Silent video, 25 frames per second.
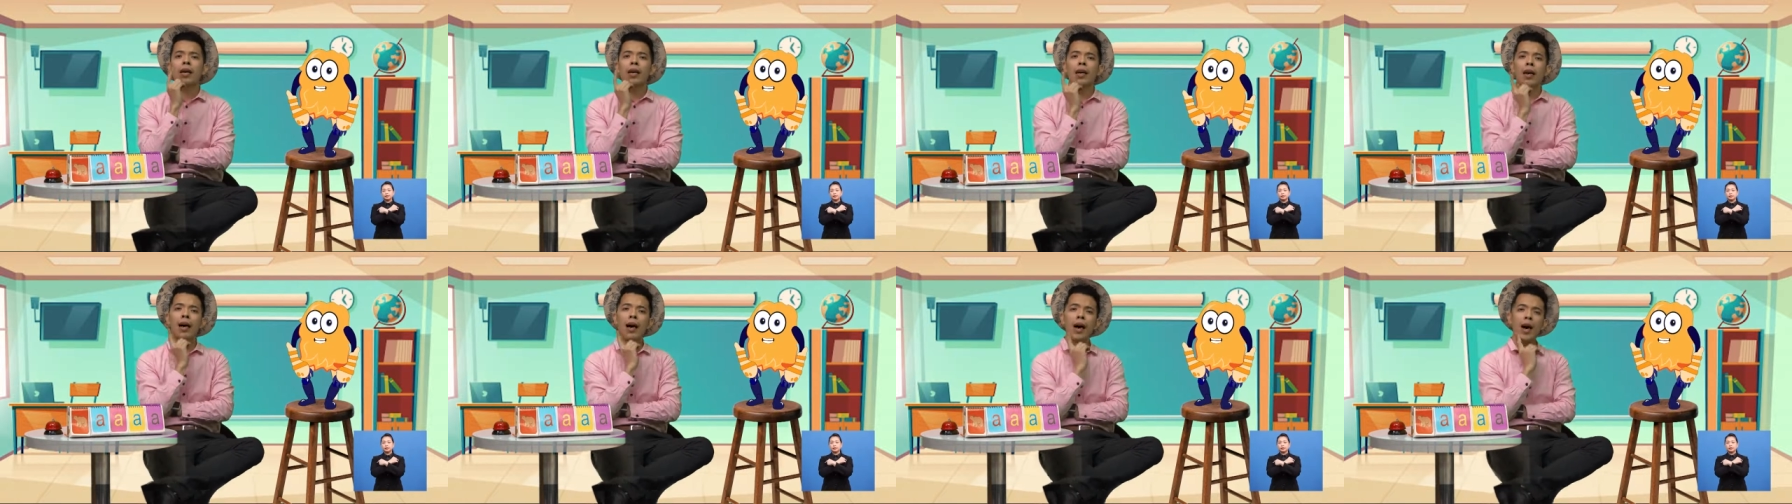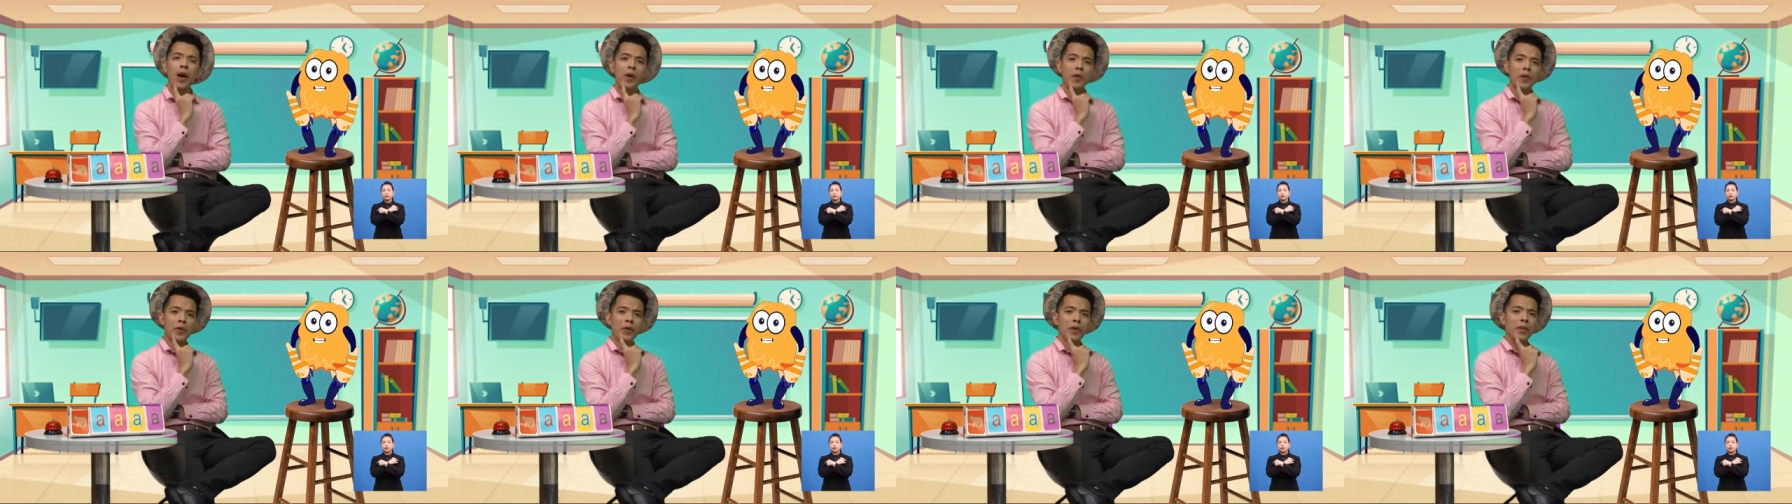
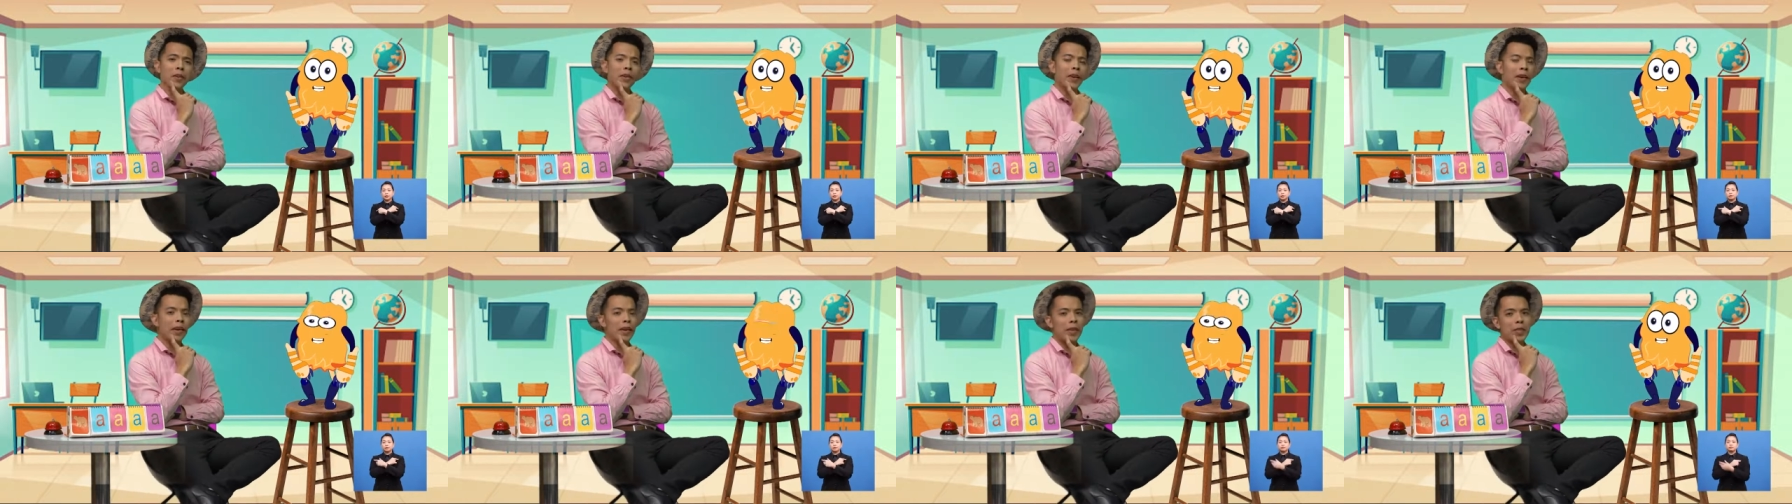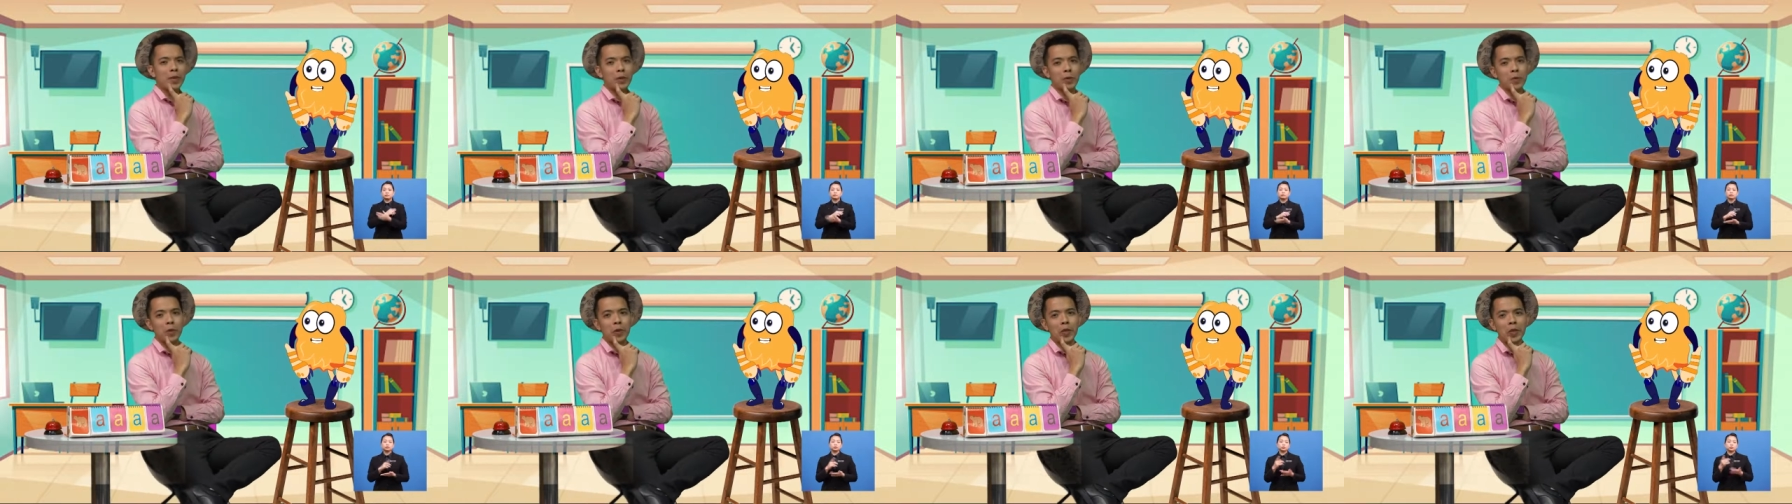How
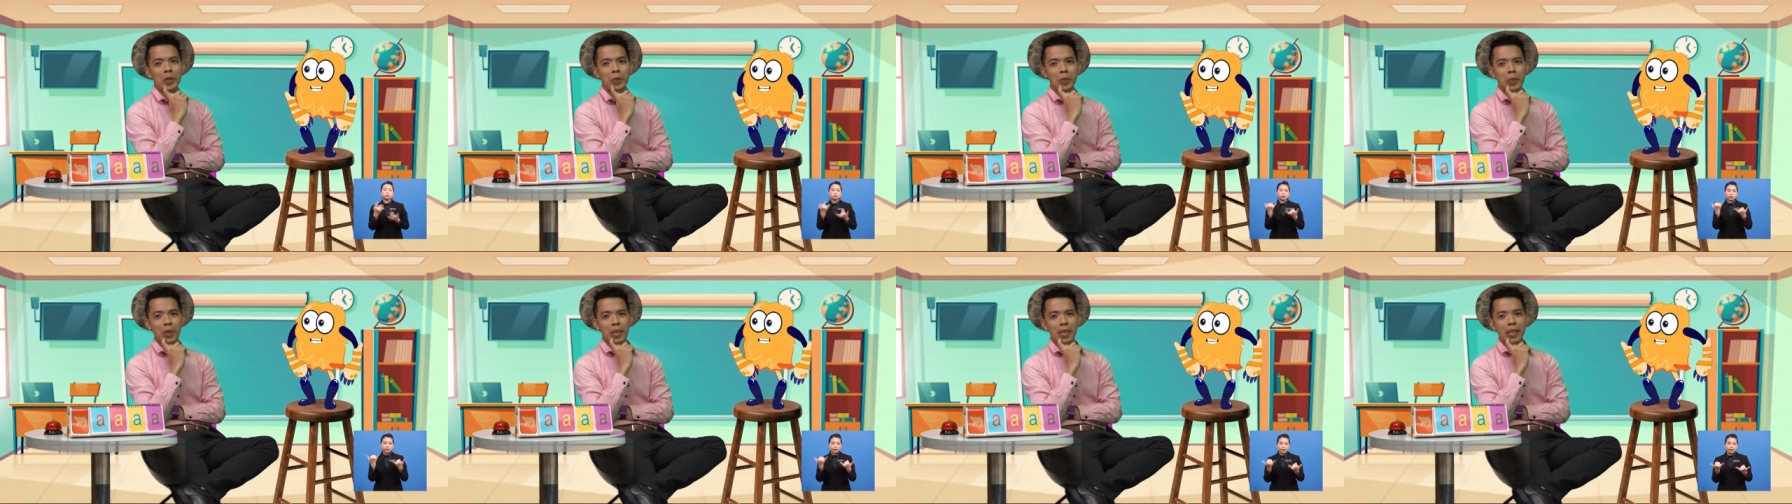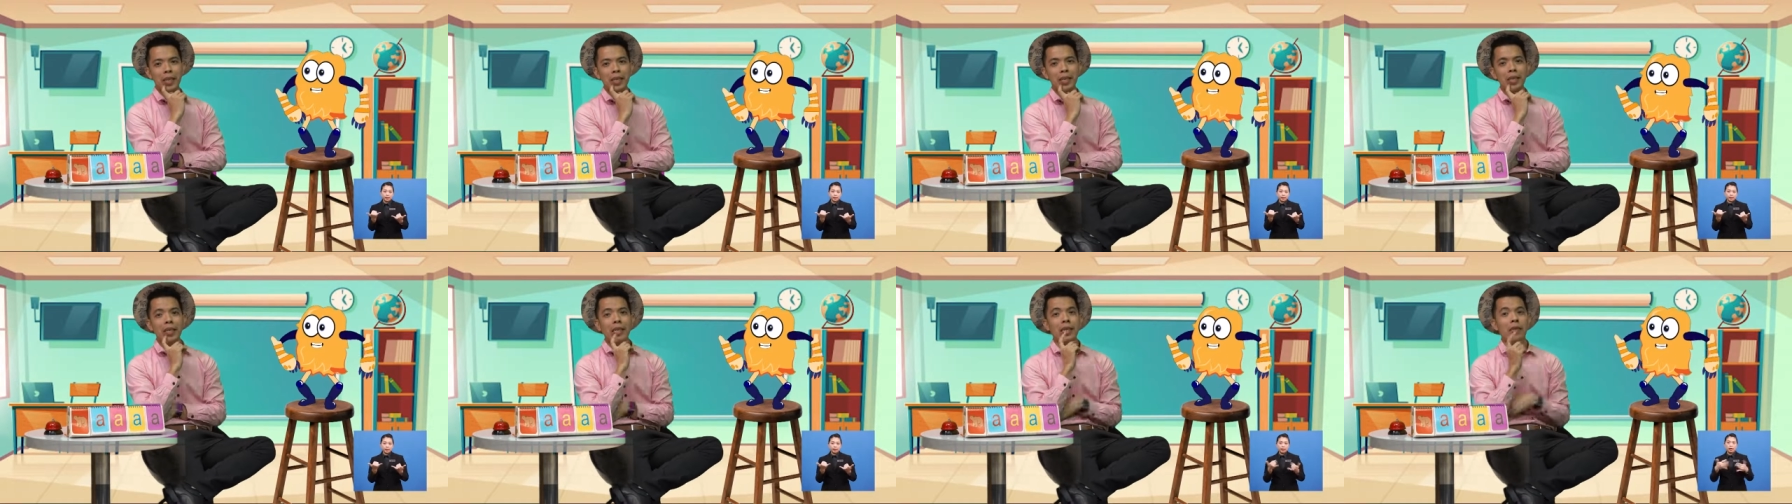nice would it be
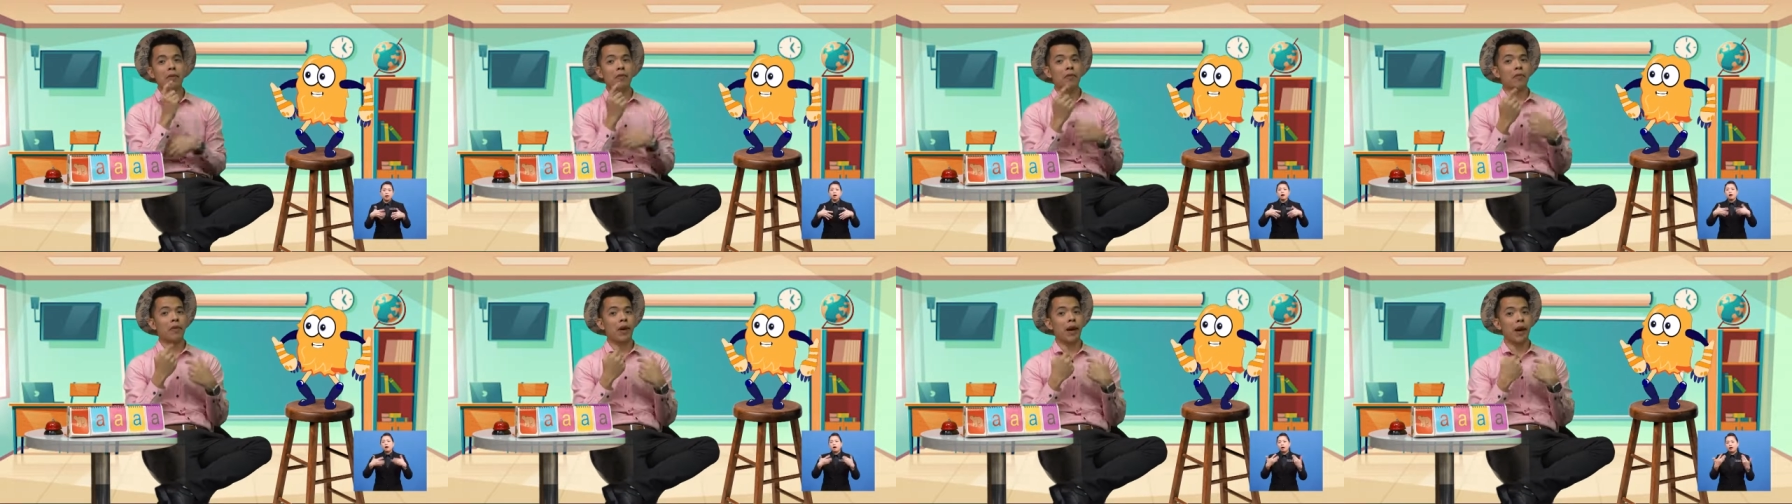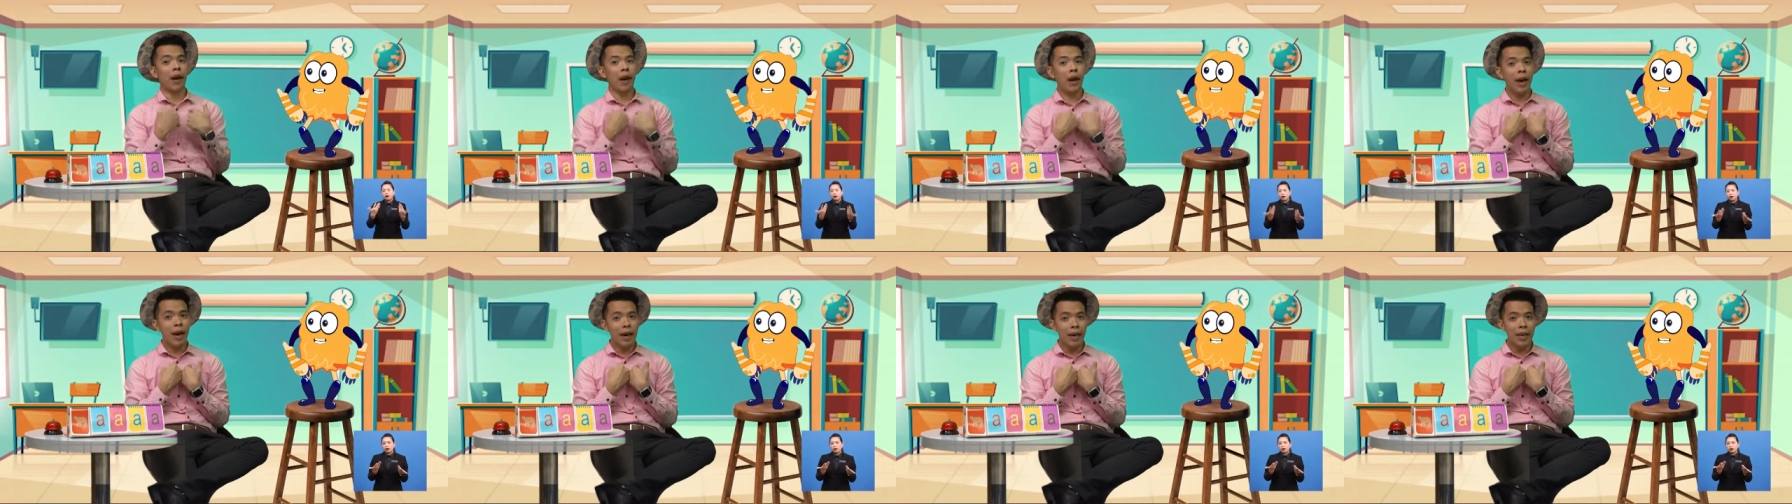if
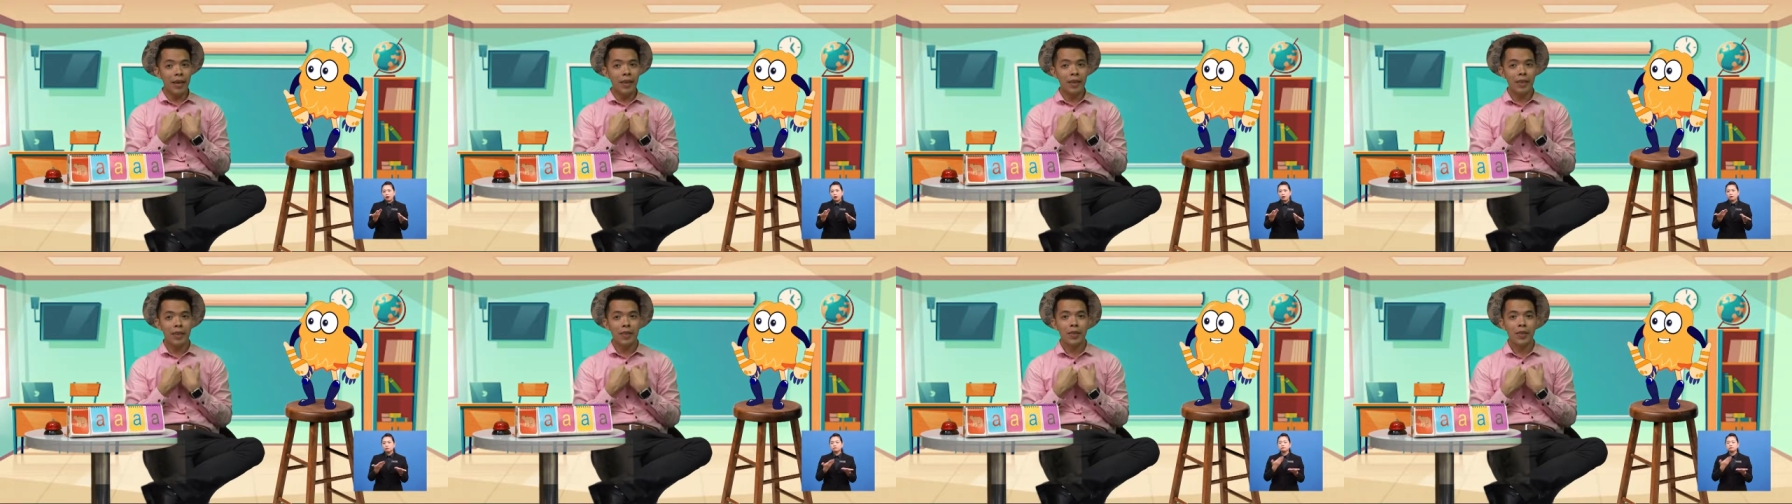I